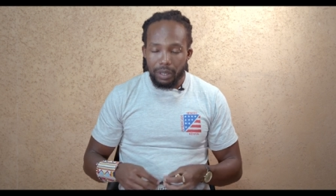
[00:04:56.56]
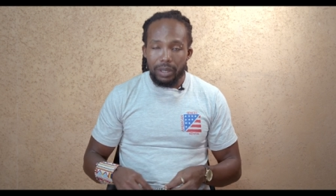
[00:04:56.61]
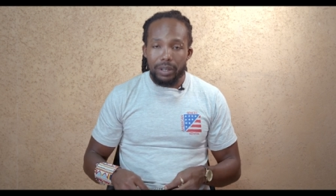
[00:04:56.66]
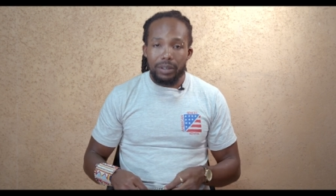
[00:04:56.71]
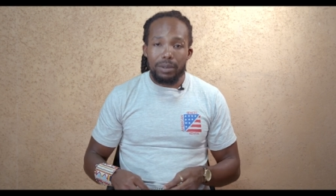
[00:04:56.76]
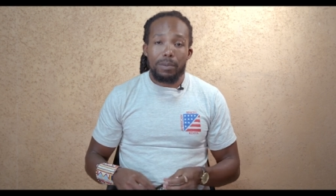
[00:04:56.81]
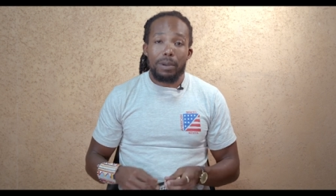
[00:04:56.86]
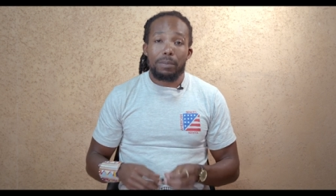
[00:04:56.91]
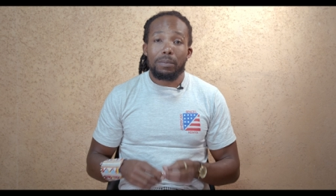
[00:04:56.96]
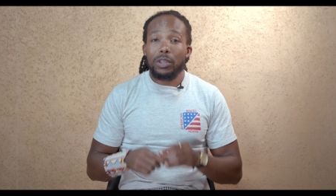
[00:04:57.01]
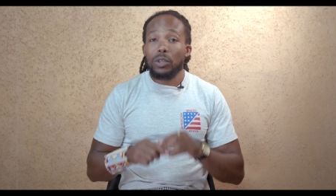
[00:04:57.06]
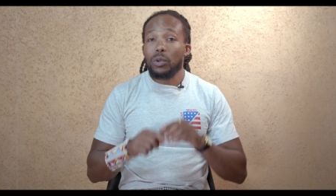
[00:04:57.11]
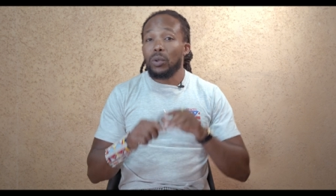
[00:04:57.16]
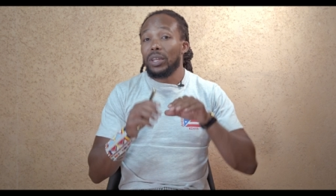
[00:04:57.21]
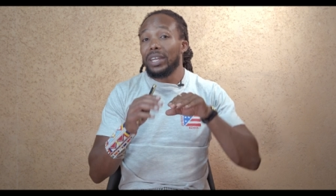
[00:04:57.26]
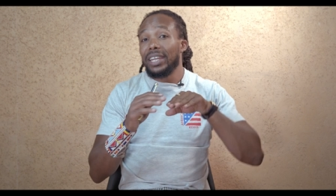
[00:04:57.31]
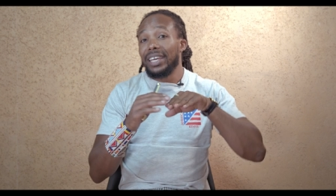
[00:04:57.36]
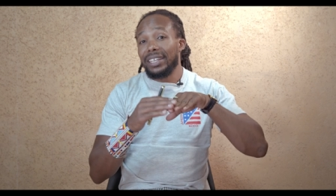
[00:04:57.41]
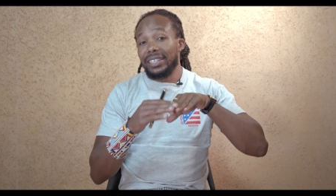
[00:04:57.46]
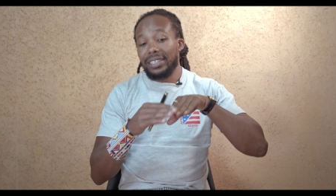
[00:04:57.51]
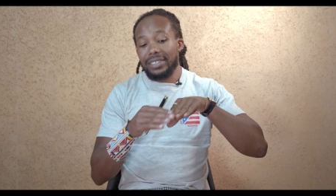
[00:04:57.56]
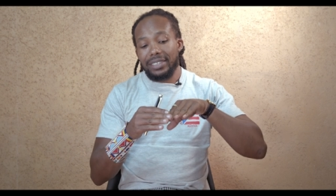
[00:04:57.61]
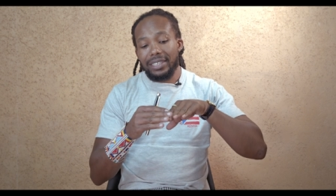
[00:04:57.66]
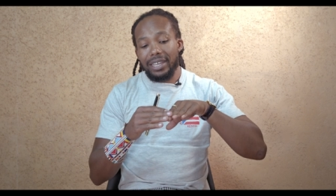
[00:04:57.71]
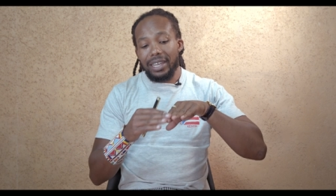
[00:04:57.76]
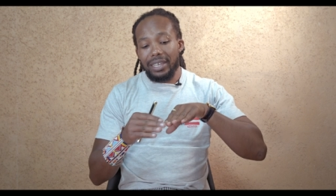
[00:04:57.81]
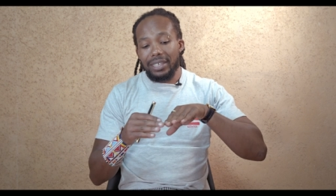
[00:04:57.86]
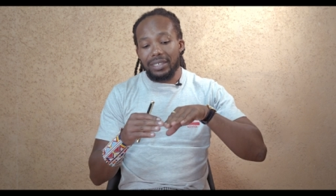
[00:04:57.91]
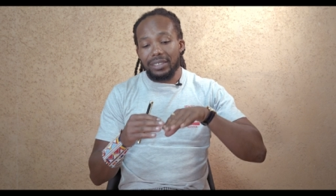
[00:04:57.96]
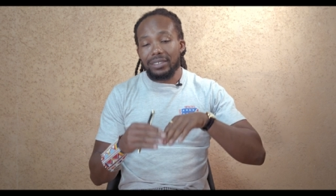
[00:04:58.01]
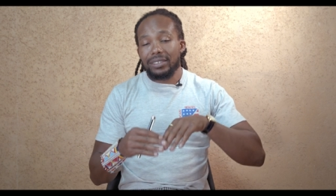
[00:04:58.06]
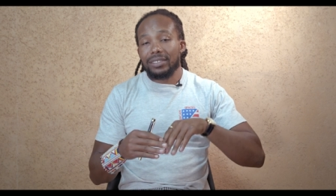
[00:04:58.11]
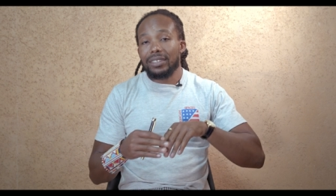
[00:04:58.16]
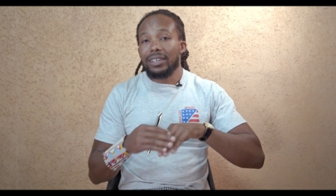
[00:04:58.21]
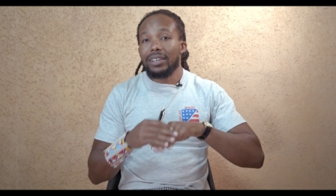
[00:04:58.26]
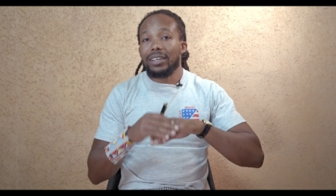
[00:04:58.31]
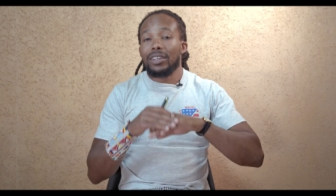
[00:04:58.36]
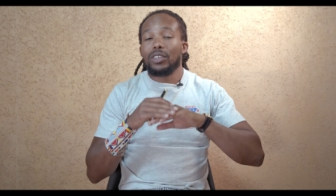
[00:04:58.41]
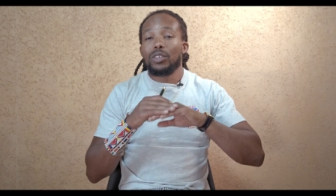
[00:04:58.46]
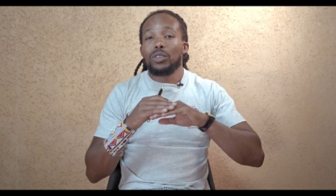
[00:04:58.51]
remember your nails, guys.
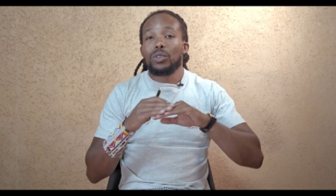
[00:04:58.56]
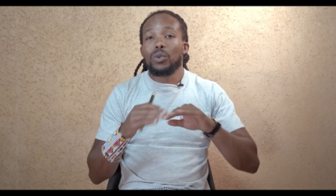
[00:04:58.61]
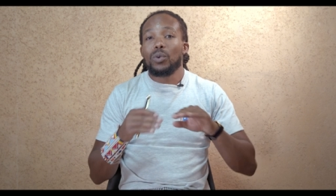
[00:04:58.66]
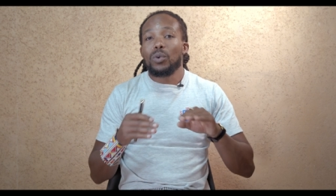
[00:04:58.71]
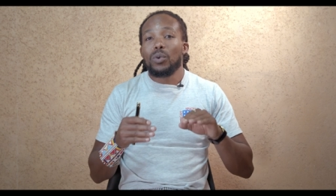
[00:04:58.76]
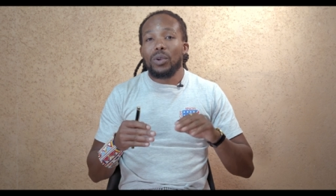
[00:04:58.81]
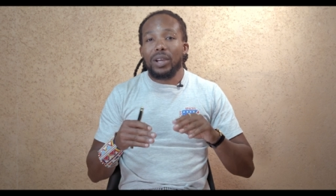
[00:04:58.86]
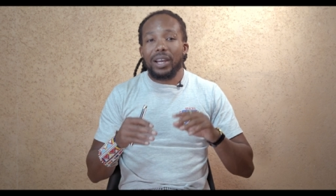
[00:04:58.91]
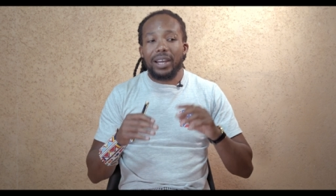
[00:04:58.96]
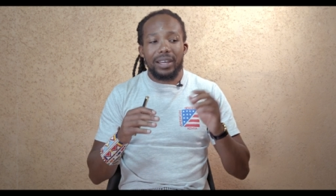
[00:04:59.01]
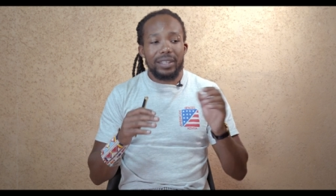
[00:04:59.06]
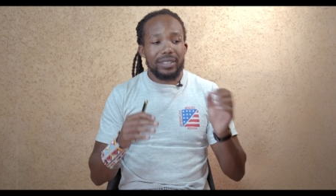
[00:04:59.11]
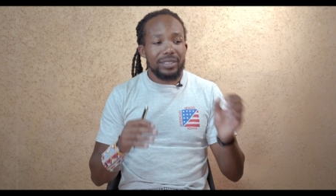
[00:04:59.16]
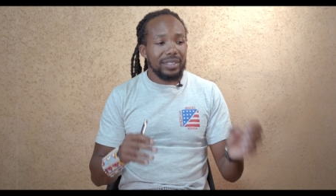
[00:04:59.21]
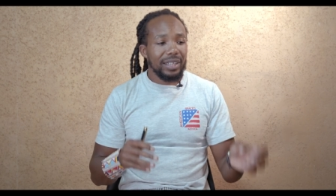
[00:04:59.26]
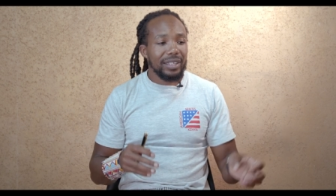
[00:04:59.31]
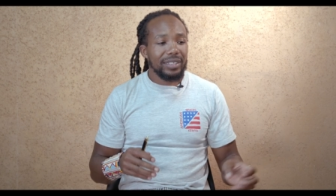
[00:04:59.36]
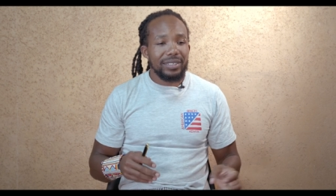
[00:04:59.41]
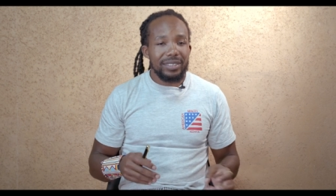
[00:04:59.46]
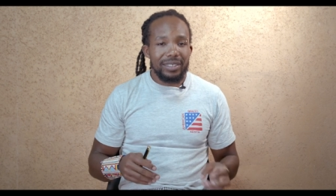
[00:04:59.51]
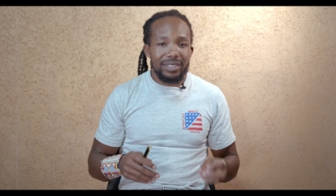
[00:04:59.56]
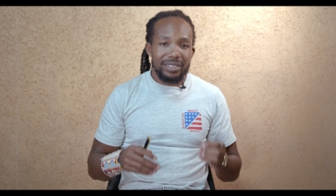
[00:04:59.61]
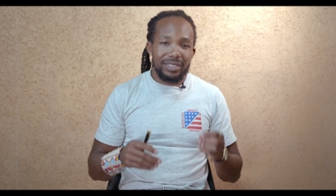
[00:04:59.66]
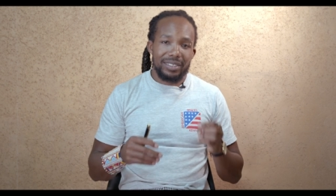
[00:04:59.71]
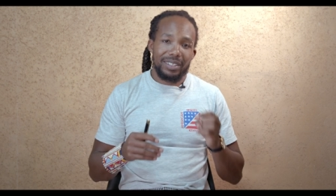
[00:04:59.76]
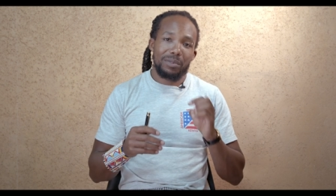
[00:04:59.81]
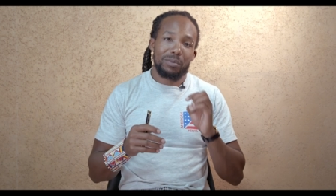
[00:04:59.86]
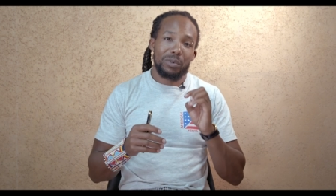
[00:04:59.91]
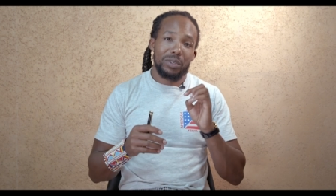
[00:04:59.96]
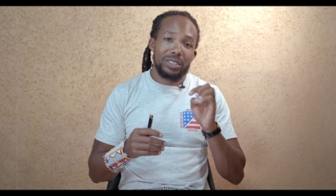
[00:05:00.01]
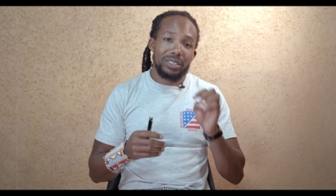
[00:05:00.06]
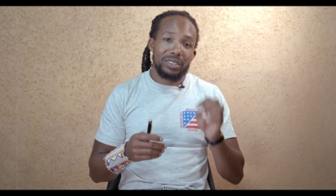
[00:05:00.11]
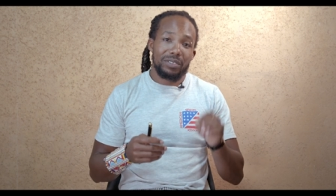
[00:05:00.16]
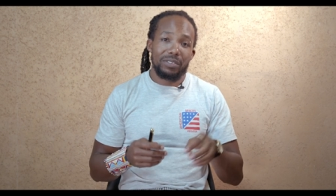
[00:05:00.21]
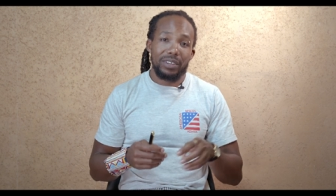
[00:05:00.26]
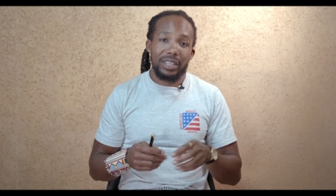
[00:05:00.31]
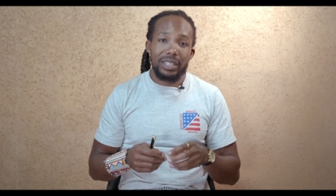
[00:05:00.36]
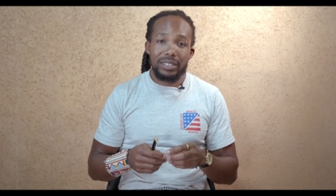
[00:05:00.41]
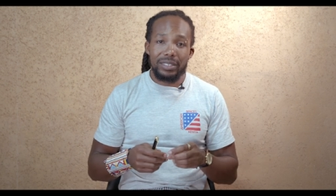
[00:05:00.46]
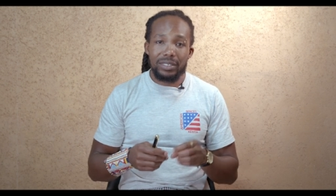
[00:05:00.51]
You are touching someone's
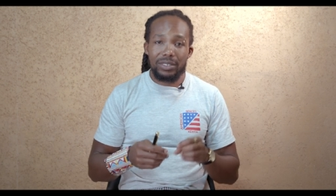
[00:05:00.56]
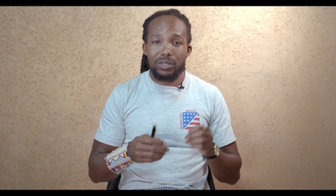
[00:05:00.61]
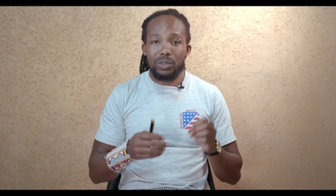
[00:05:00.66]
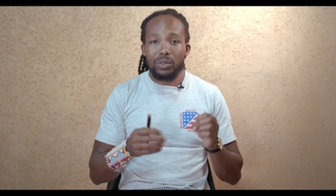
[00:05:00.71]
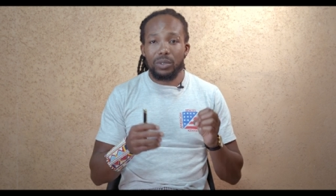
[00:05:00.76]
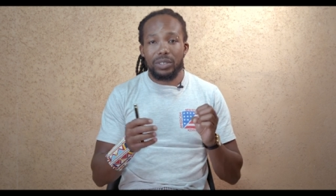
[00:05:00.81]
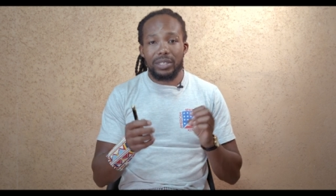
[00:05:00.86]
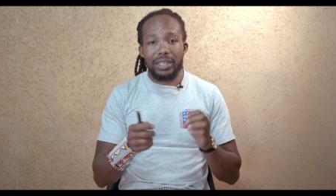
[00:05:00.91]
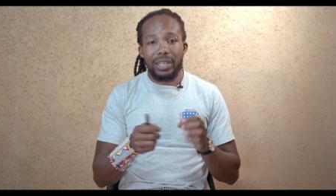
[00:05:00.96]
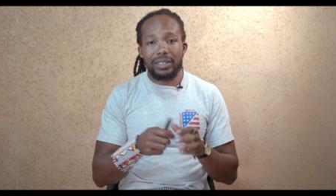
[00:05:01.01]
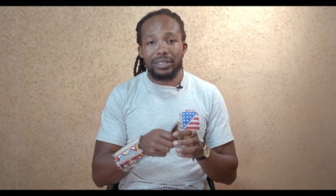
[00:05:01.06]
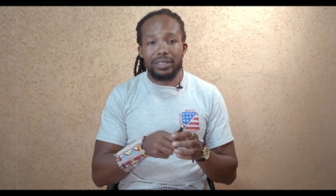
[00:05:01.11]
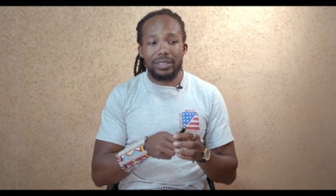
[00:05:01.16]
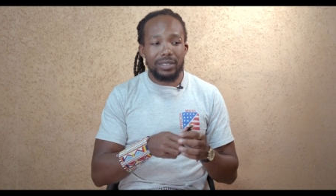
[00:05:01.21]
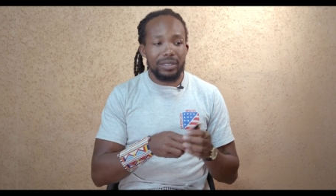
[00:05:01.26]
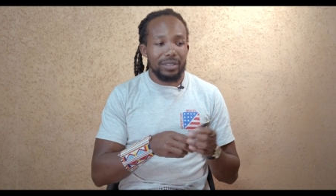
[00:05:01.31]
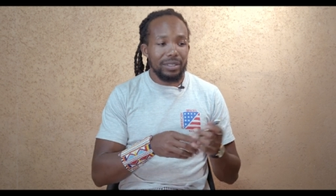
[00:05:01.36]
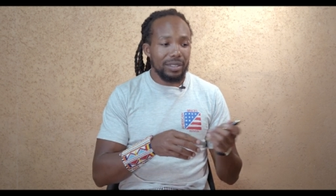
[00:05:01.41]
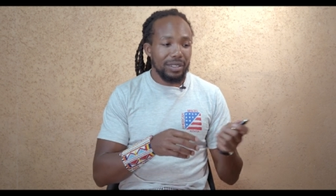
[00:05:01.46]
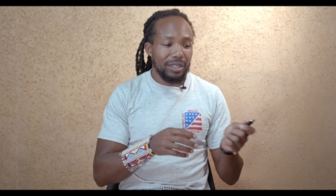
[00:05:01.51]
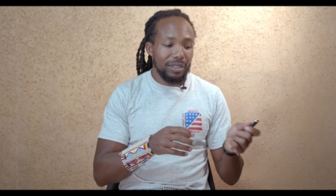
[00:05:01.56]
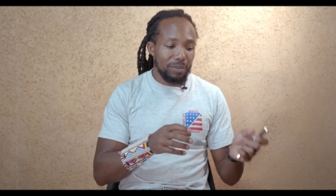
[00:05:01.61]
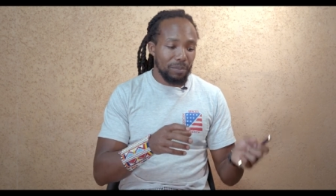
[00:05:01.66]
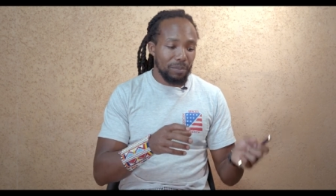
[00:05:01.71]
face, you're touching the